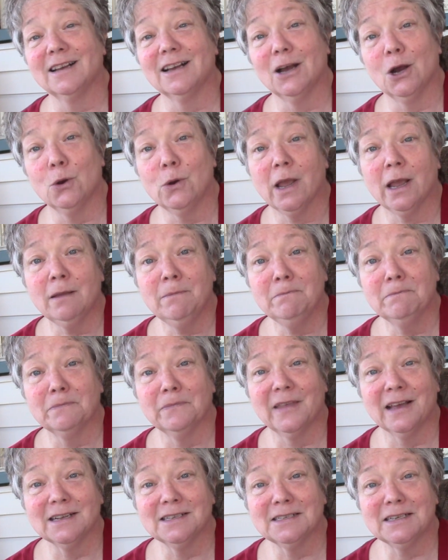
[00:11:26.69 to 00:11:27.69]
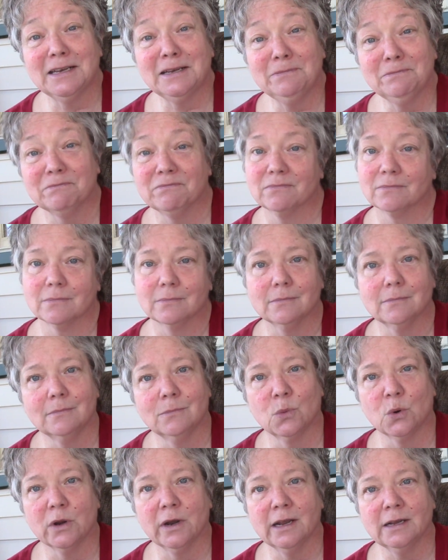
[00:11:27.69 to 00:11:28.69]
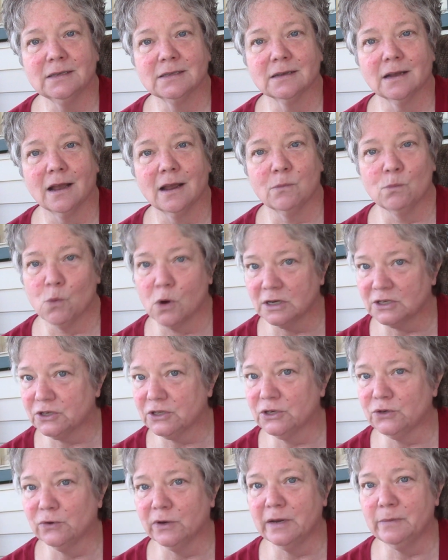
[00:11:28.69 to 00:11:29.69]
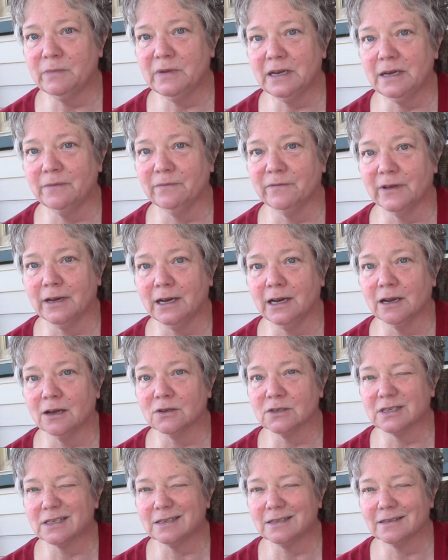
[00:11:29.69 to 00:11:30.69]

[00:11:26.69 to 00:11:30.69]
Okay, that's it. More next time. Watch the Dream Team videos.